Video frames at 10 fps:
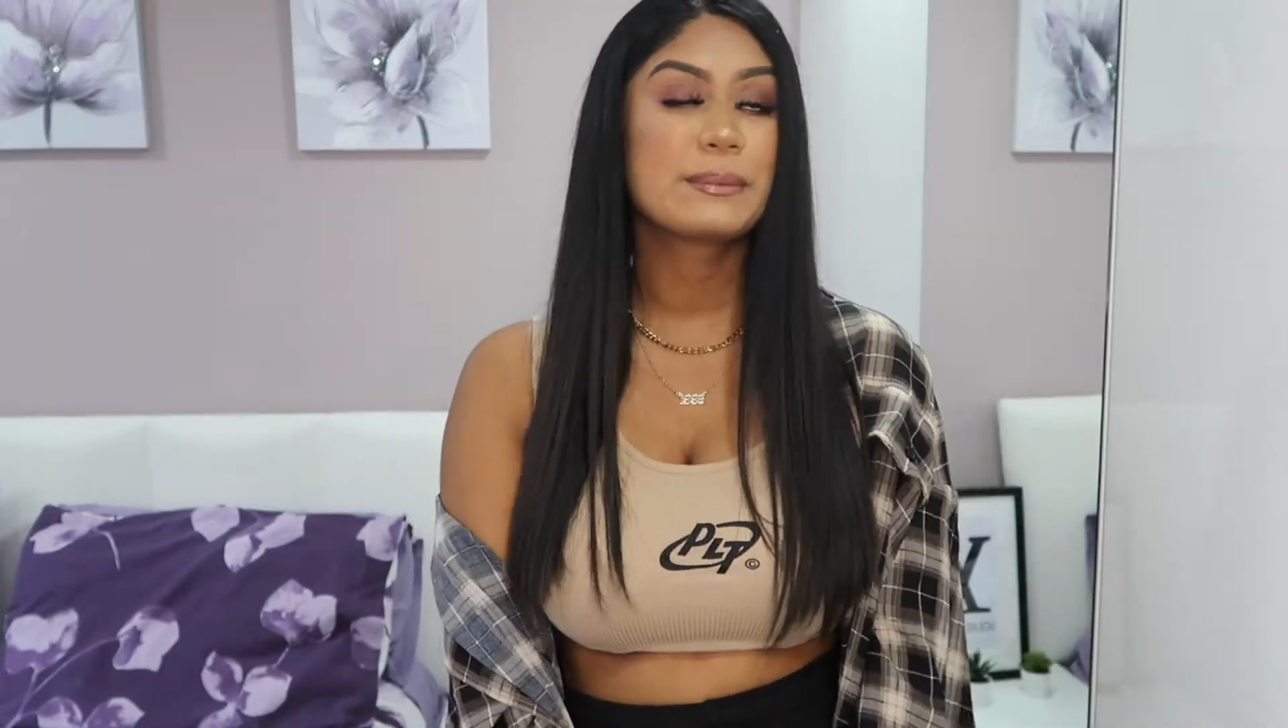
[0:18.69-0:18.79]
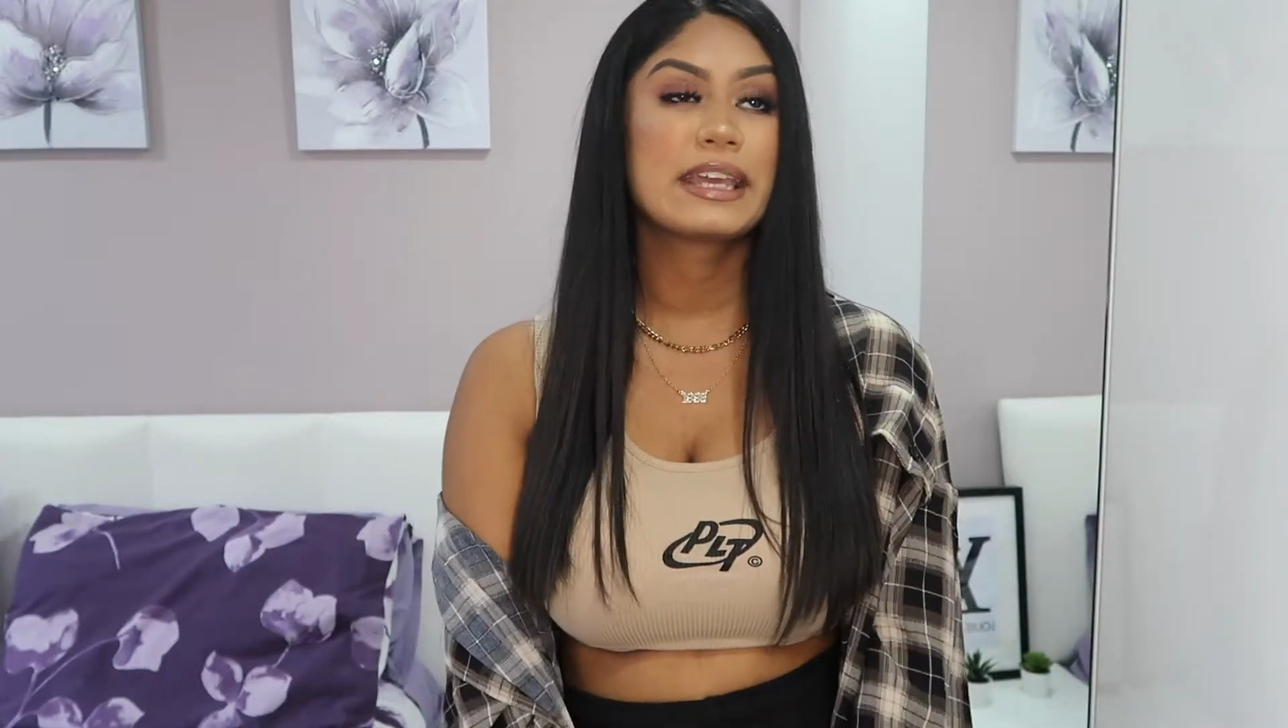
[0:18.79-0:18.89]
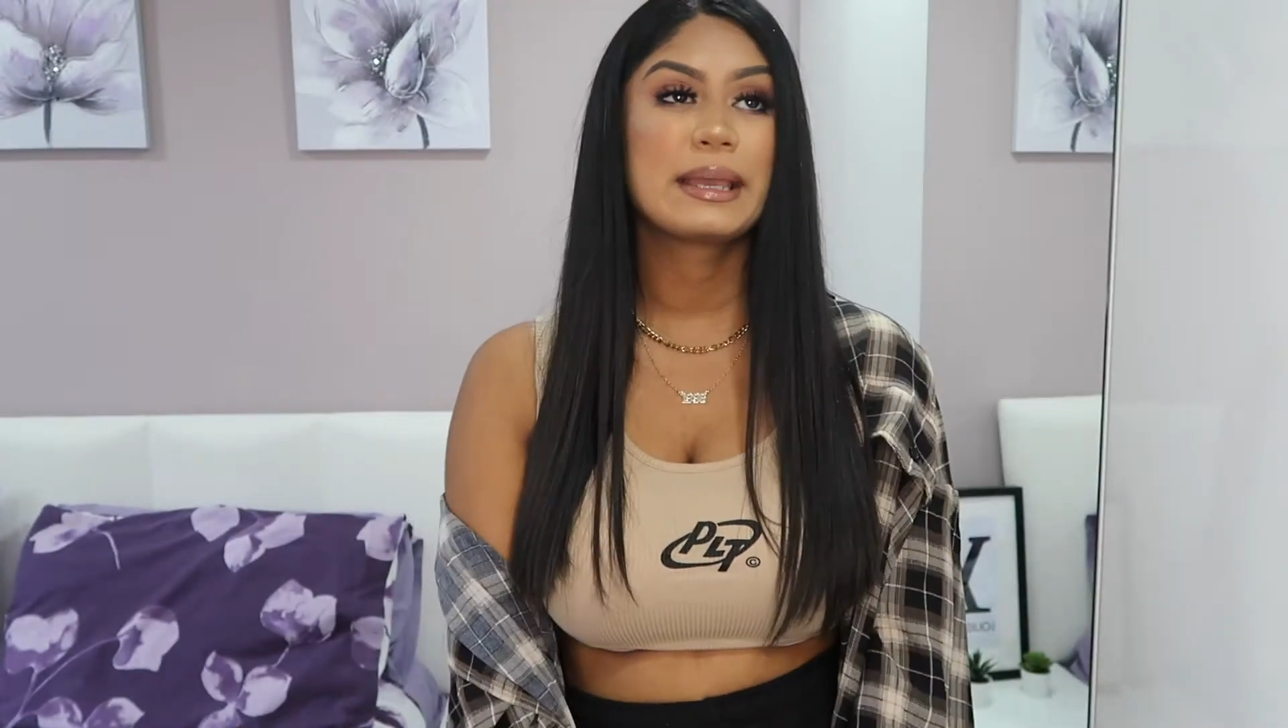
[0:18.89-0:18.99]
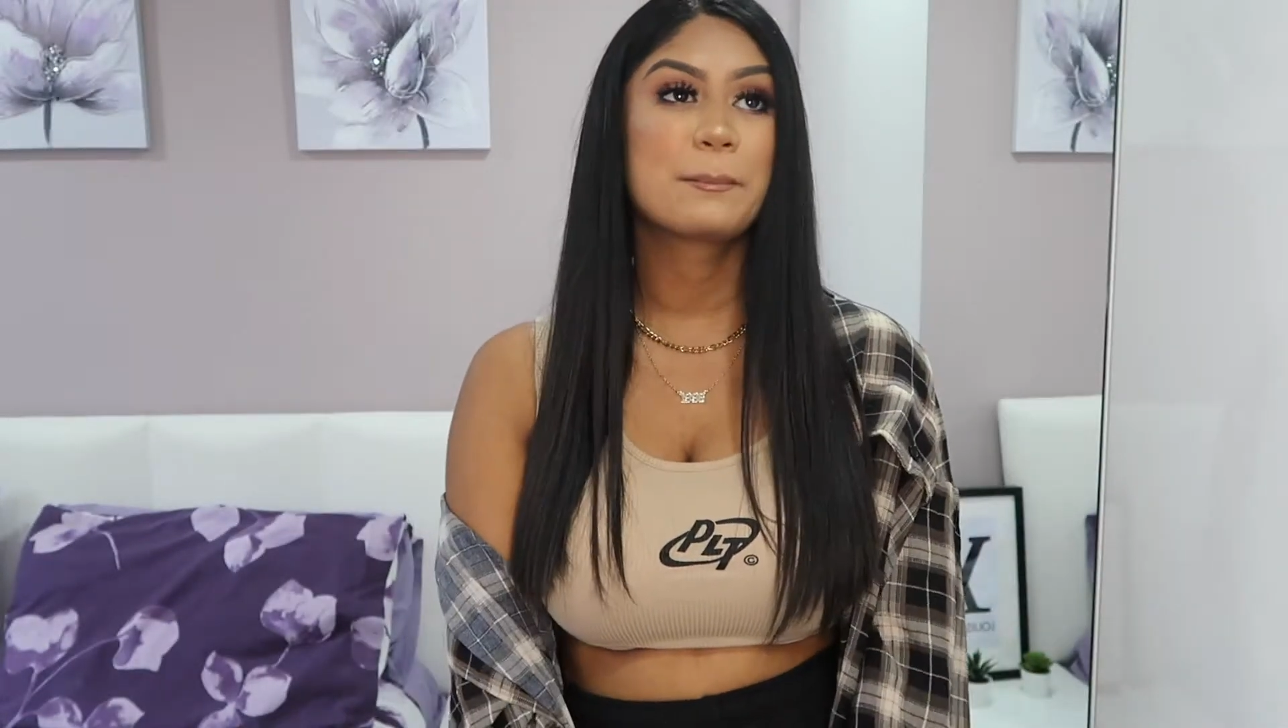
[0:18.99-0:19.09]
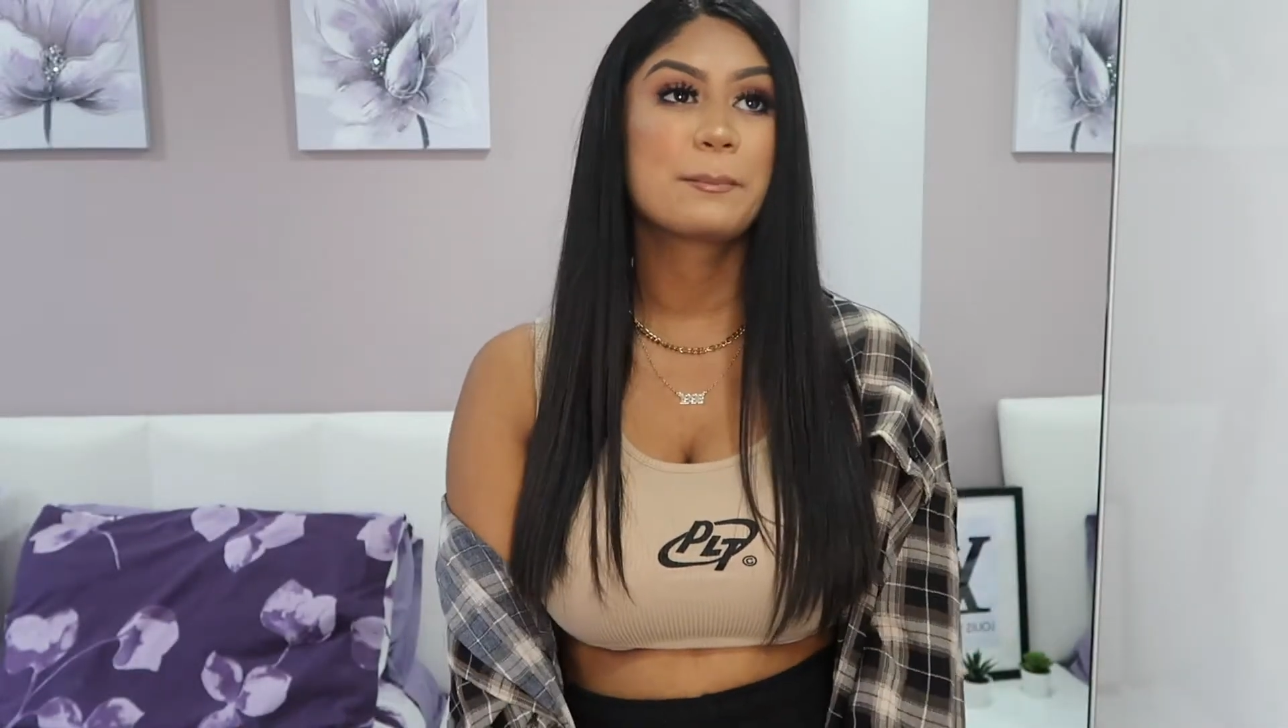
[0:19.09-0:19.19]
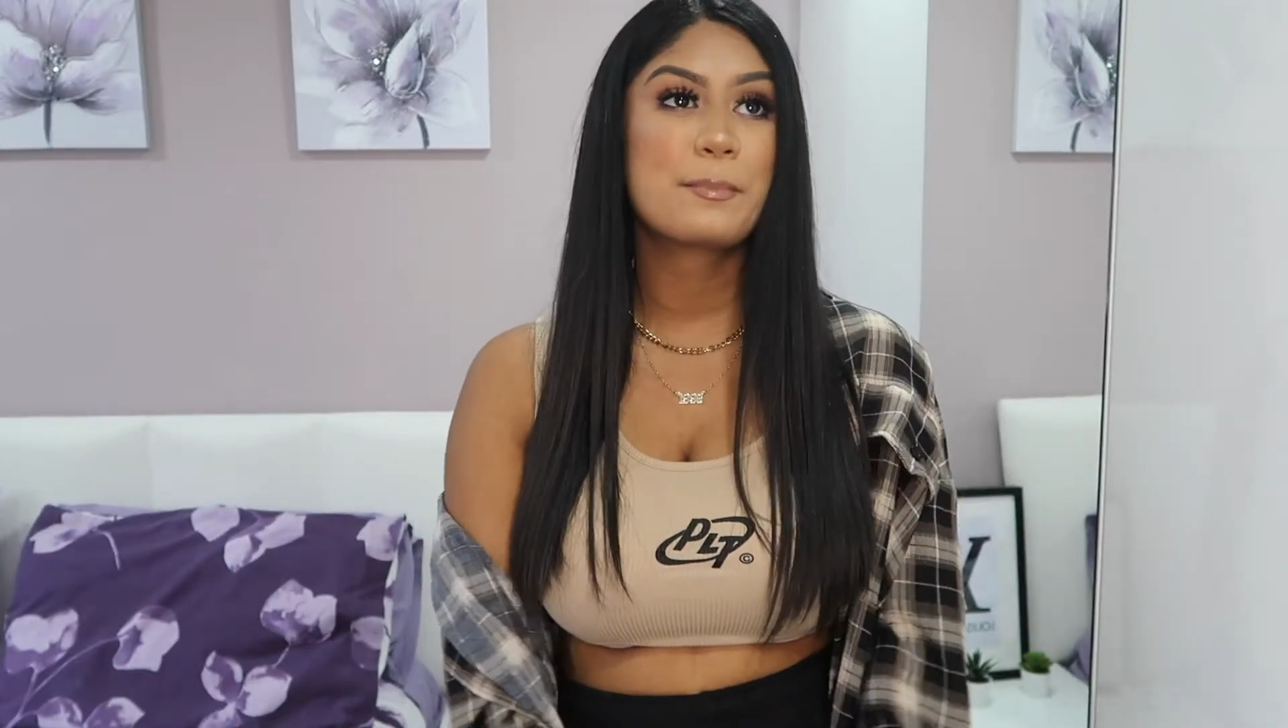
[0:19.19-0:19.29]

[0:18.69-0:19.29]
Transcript: me.